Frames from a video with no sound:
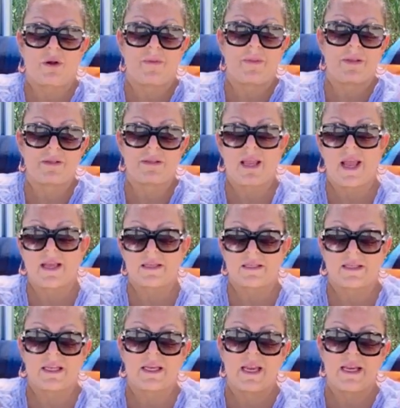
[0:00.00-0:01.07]
on this
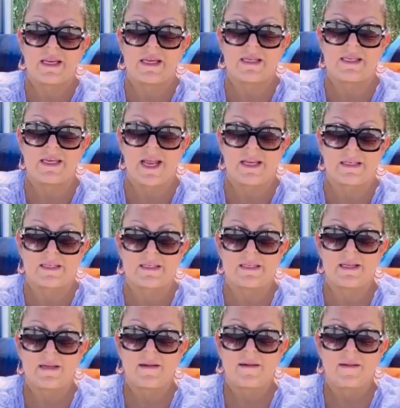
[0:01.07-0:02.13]
casket, any dents.